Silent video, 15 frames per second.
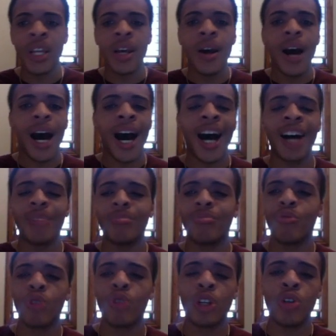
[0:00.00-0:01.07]
Um,
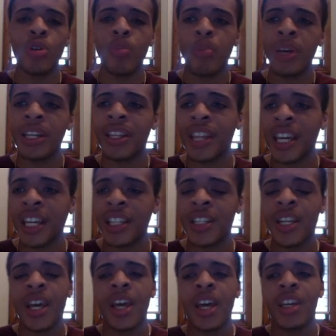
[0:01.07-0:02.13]
we're doing big
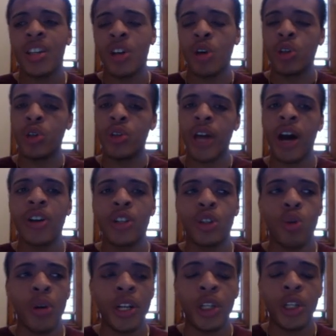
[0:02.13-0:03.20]
things. You know,
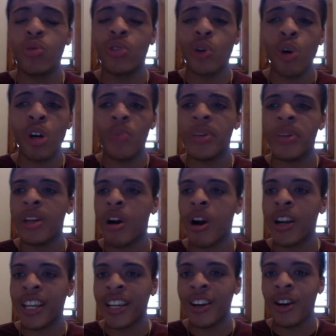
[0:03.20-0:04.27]
2022 is going to be our
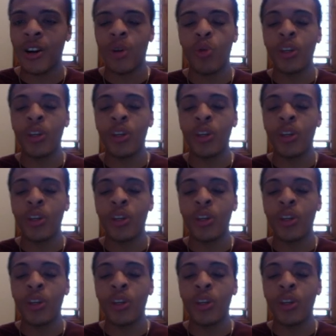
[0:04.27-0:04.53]
year.